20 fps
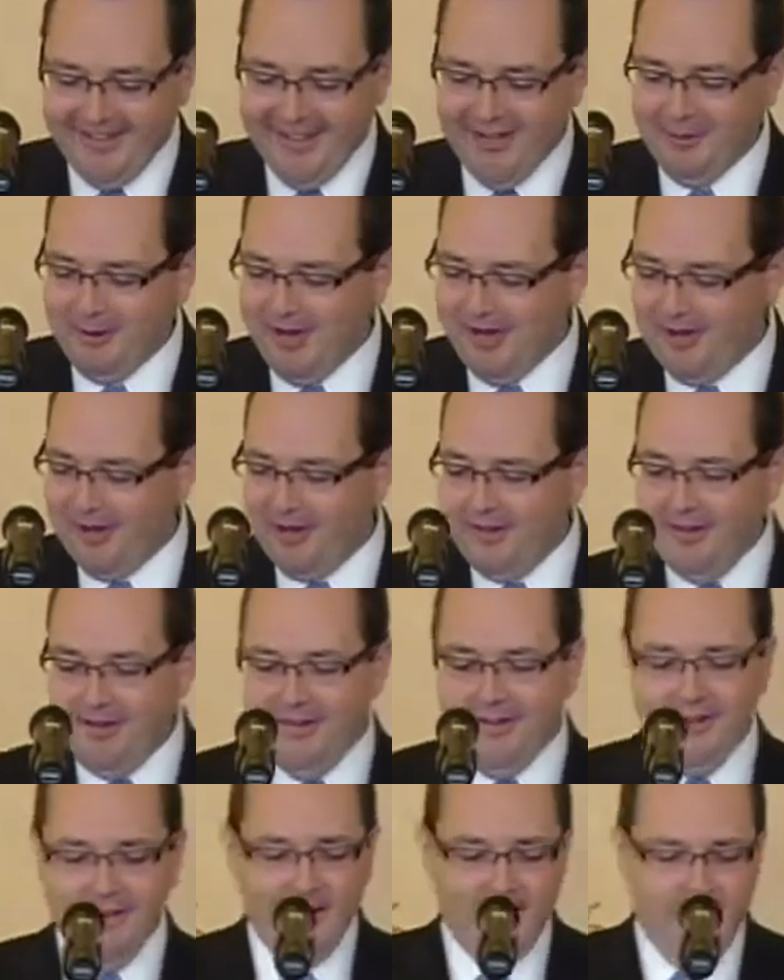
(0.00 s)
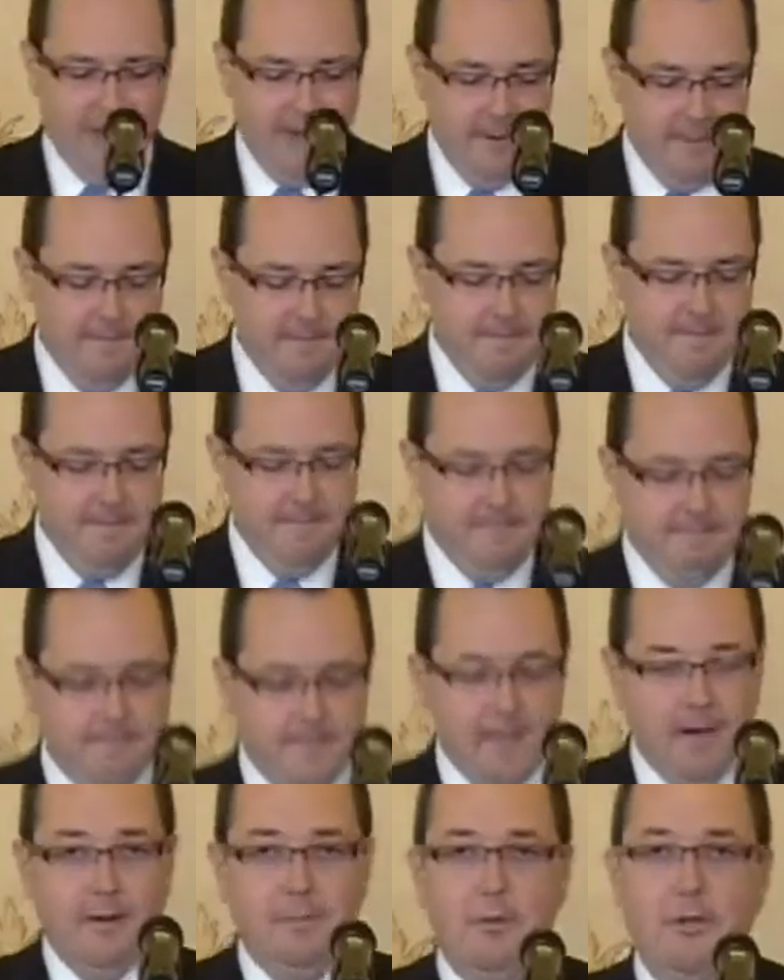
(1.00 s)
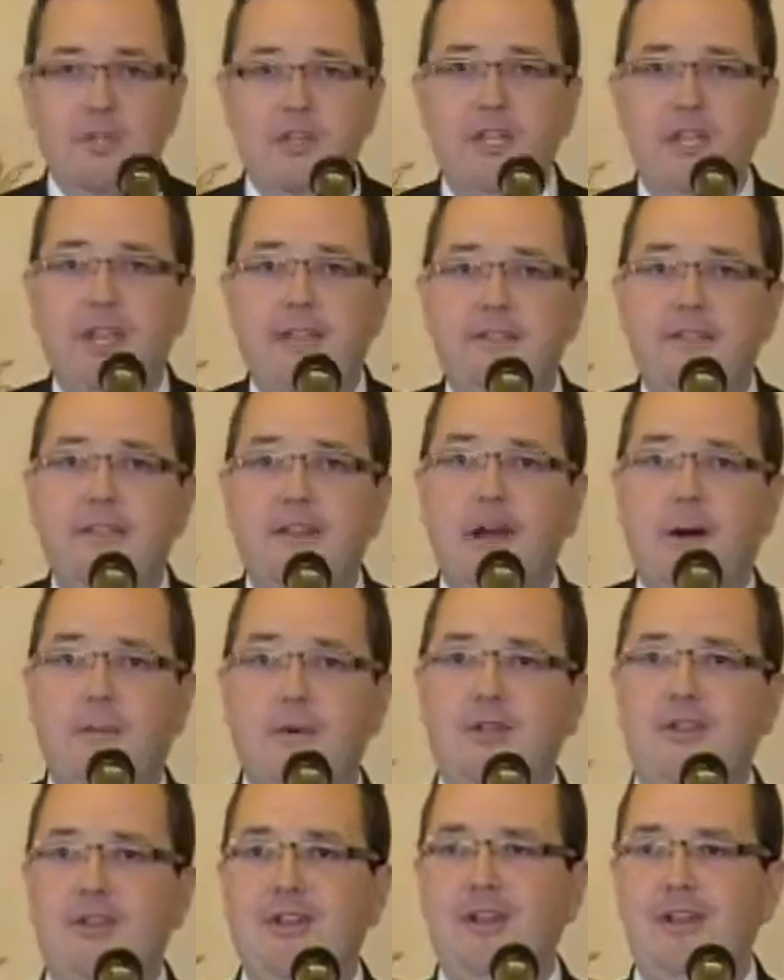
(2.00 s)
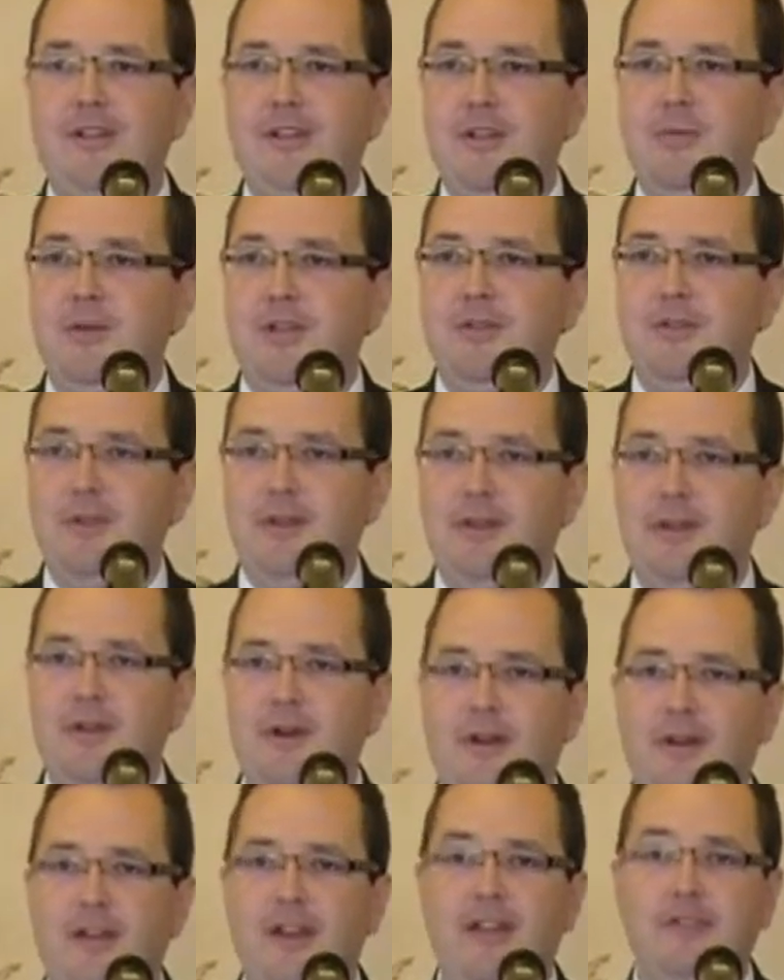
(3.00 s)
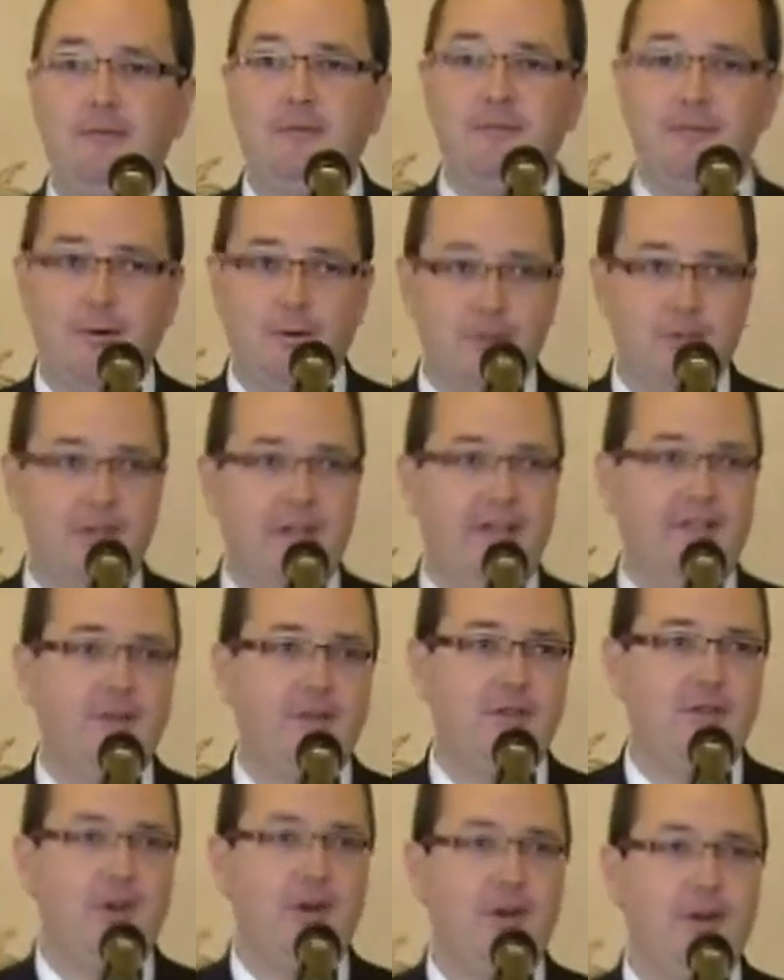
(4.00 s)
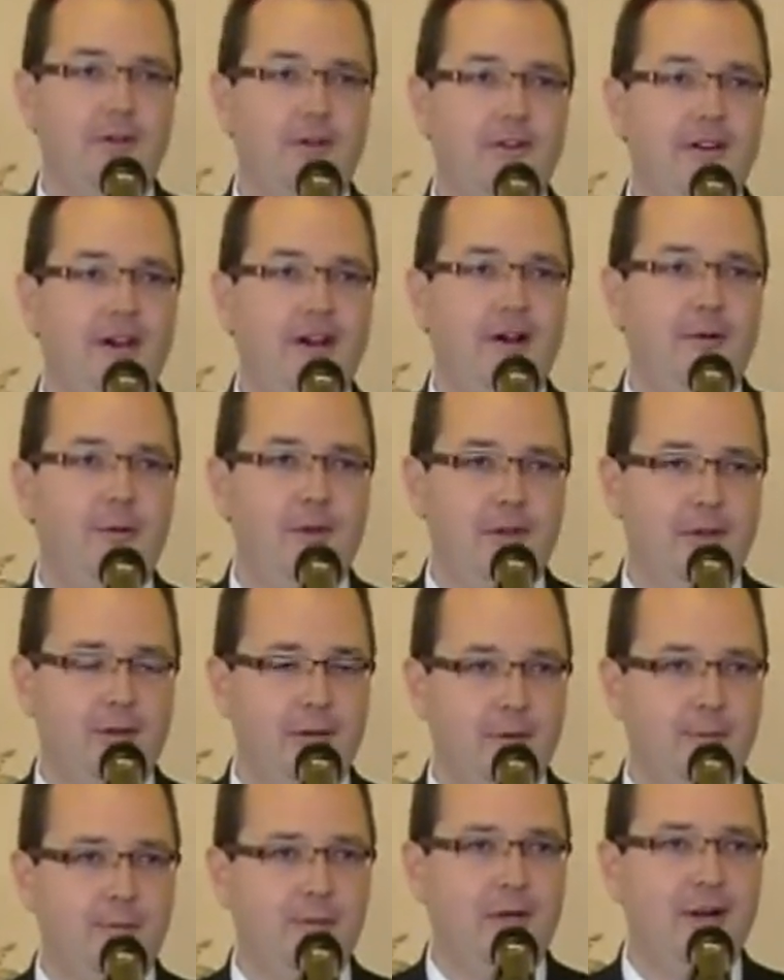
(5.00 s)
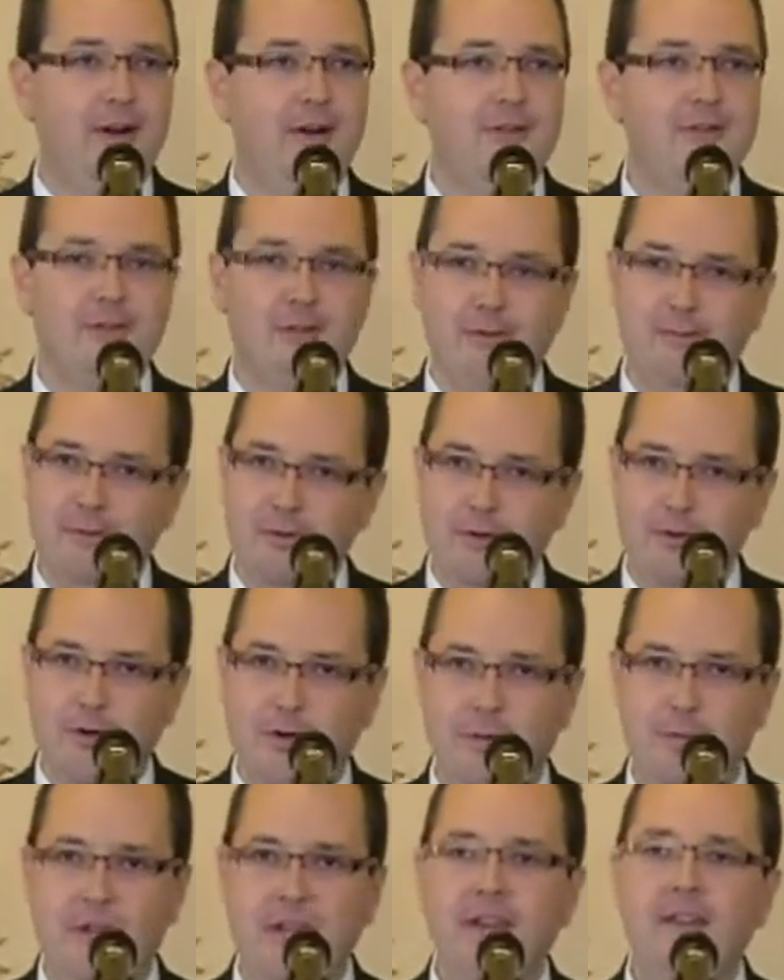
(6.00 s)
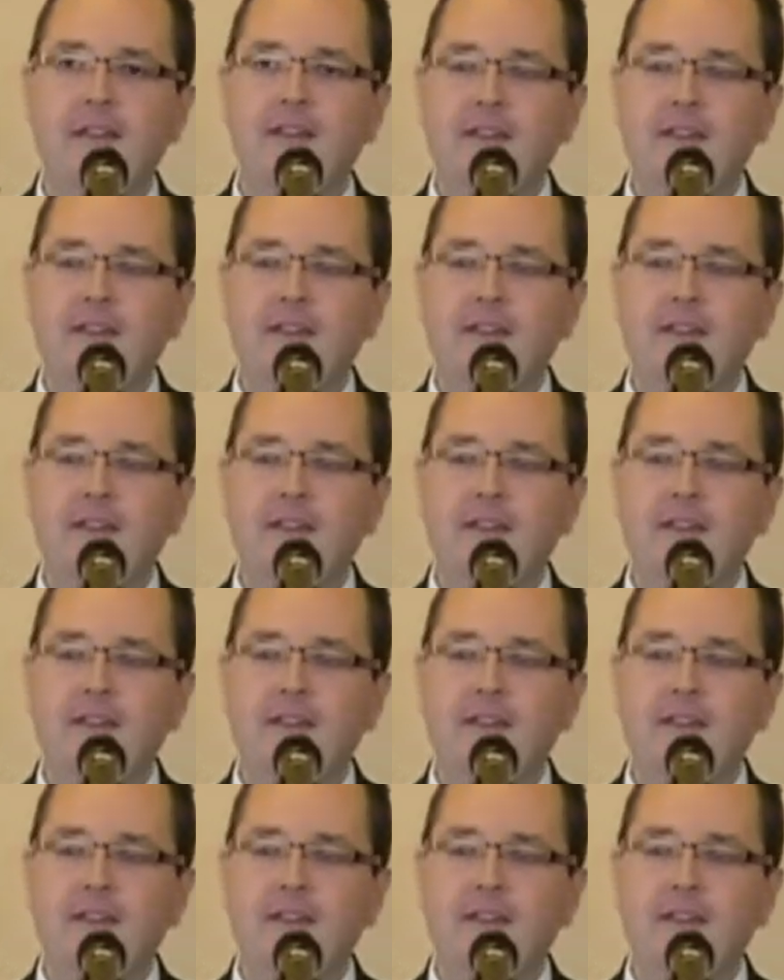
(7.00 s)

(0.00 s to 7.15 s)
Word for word: anyway, um, I appreciate the opportunity to speak to you here. And I'd first like to start uh, with a little prayer. So if you join me